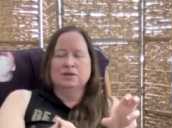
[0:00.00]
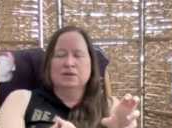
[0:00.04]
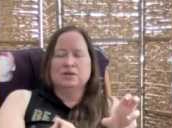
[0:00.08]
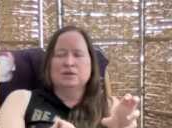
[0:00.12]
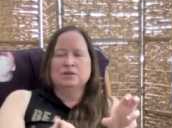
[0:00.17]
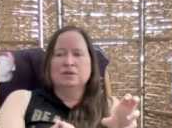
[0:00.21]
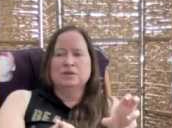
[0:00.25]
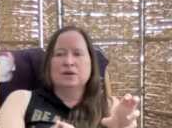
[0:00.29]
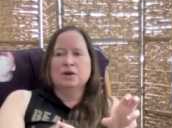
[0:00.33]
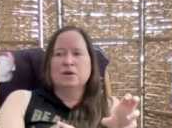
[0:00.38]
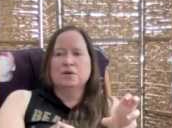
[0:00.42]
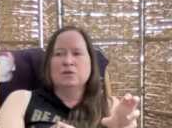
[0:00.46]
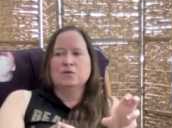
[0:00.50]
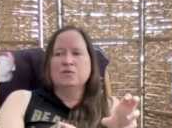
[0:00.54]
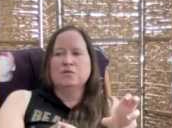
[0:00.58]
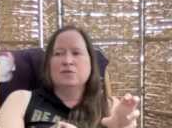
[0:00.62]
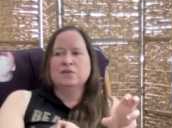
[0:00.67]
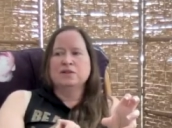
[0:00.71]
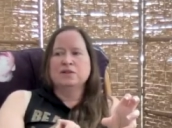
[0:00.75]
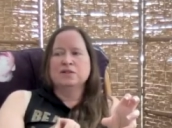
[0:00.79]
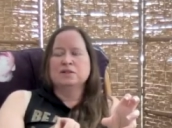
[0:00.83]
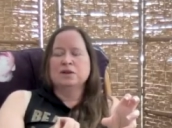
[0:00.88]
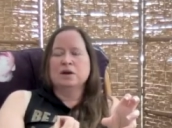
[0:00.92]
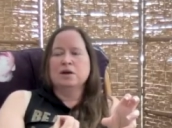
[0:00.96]
So,
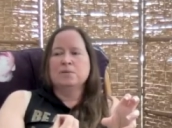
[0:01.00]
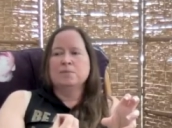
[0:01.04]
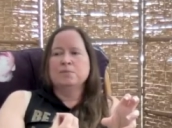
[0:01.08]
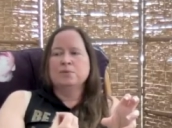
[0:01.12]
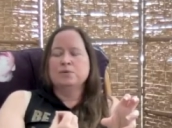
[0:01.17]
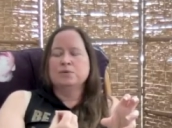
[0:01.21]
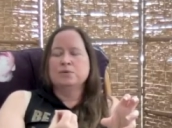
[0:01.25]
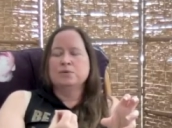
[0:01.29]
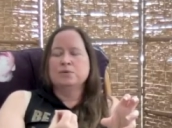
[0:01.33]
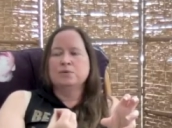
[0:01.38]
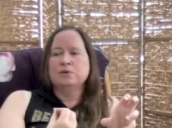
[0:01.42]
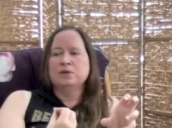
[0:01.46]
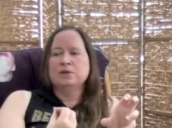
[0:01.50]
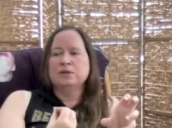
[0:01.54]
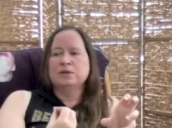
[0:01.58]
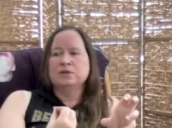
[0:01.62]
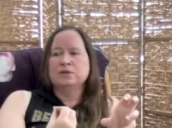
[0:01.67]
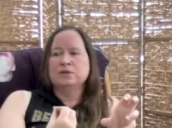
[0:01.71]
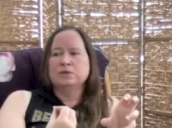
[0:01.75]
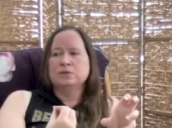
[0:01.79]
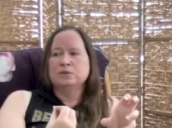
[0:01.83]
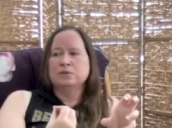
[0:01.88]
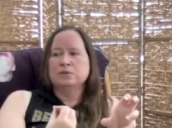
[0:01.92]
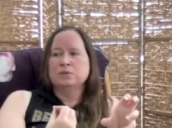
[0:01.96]
for example, with
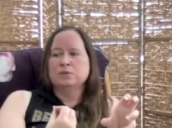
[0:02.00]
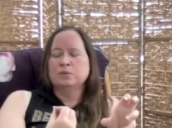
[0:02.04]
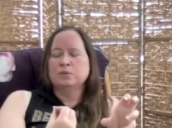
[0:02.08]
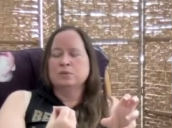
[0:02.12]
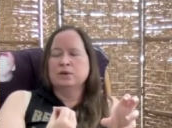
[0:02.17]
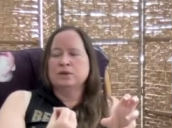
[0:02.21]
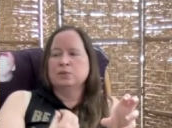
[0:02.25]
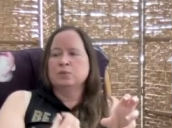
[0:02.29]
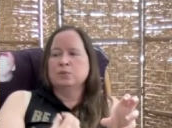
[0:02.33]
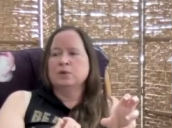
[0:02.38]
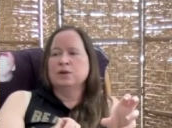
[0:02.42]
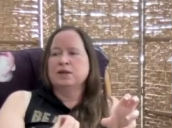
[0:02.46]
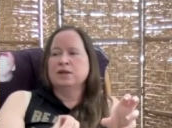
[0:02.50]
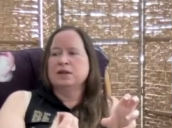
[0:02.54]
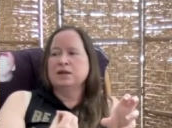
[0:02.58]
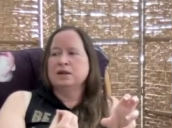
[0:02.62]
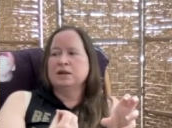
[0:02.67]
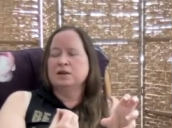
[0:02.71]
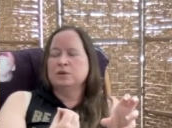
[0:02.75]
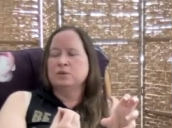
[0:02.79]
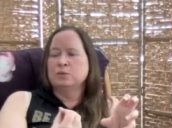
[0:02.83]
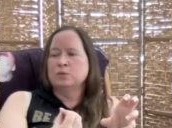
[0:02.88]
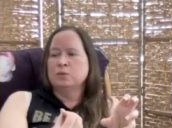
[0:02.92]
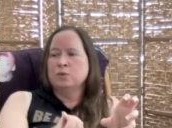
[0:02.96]
with winning
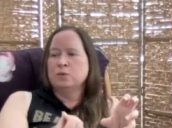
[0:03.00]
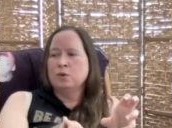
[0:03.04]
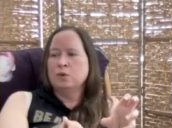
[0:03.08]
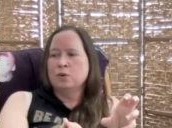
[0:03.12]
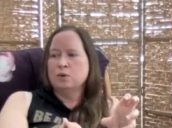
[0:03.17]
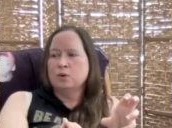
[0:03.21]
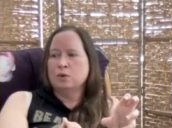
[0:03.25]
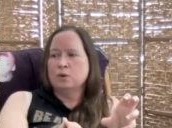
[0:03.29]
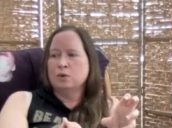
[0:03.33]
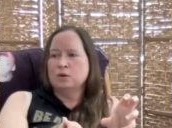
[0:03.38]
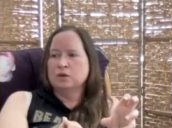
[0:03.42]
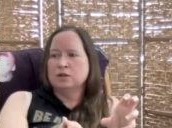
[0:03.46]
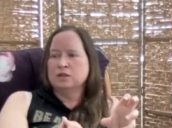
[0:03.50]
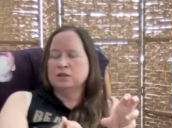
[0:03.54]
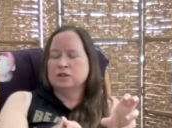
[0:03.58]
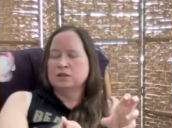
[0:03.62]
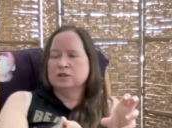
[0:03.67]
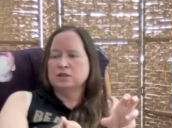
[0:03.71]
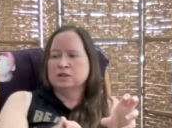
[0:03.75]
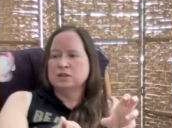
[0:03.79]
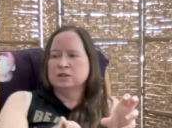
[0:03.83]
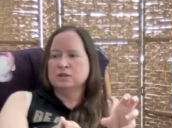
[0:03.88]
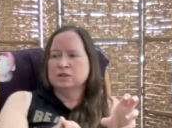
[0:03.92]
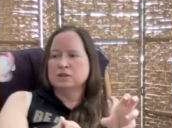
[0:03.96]
an award,
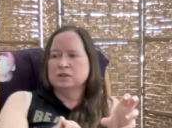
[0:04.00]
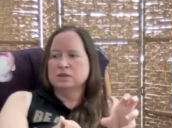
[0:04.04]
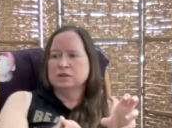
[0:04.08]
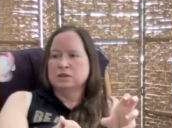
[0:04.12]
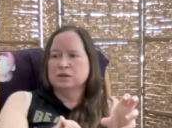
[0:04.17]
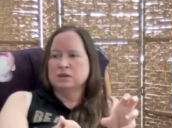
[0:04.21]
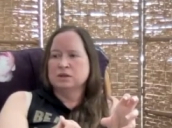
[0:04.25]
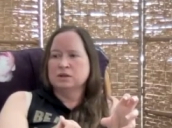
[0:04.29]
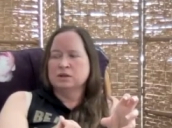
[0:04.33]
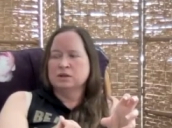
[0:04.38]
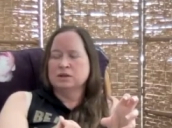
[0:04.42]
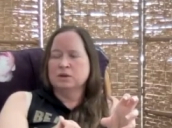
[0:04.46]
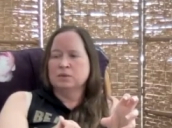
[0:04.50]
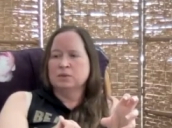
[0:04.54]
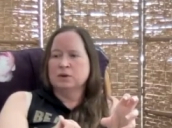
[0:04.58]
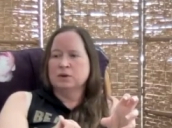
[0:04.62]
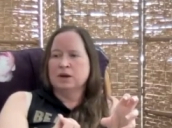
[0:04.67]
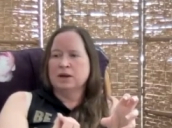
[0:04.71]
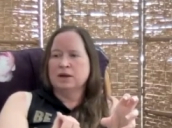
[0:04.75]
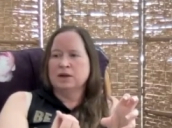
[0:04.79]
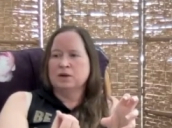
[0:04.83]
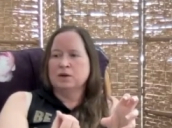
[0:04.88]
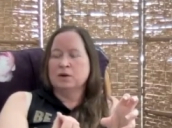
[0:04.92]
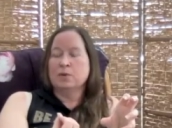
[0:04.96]
you know, when
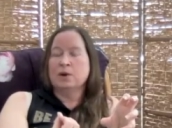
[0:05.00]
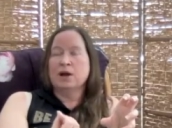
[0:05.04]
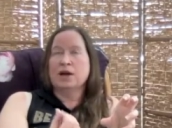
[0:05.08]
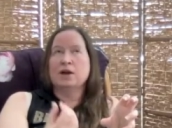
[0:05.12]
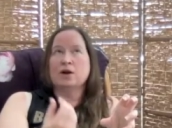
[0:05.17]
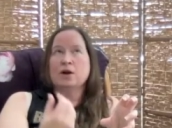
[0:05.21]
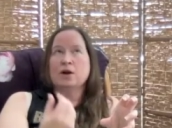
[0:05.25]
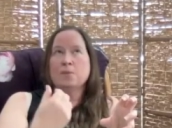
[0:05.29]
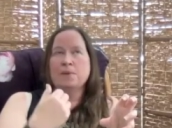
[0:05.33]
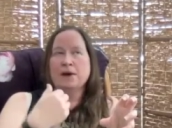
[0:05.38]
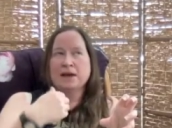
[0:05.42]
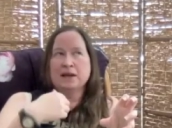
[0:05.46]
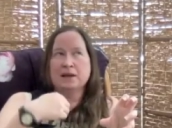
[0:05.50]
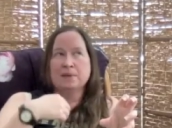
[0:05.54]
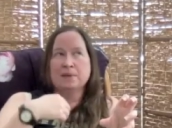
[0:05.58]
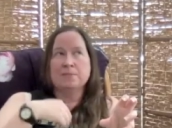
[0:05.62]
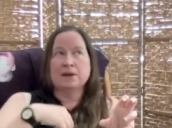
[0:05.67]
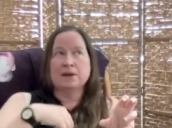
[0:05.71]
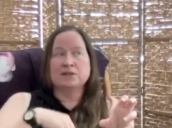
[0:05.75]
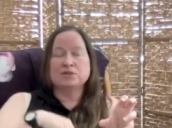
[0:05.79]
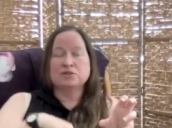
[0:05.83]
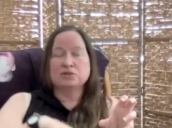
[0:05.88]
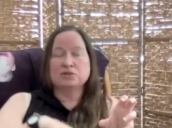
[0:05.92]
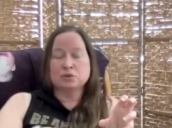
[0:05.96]
I when I go back in
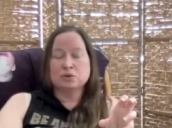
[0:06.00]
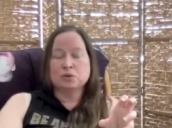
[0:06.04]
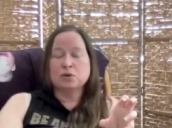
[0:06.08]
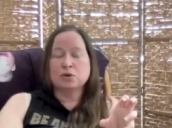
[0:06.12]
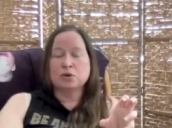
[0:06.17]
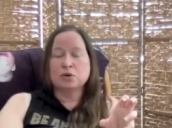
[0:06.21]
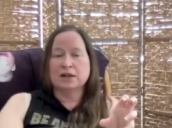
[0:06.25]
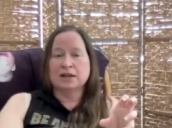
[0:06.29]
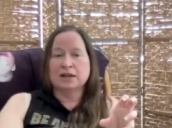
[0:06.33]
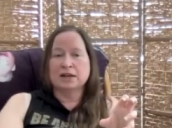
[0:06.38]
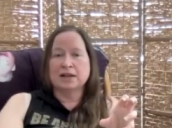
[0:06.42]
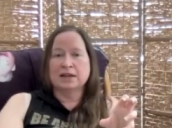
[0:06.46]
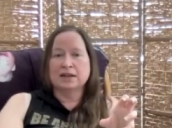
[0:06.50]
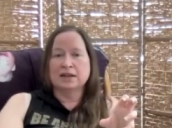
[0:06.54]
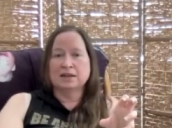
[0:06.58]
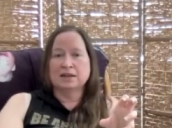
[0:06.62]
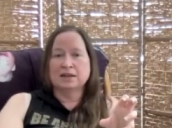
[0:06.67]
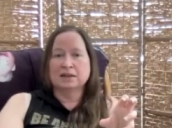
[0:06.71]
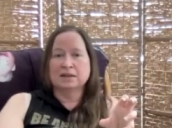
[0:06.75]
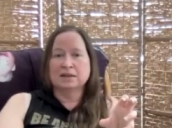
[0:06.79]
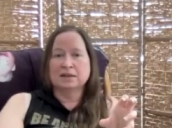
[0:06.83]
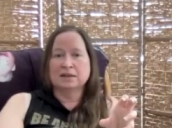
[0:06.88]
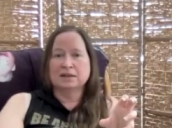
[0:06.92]
my story,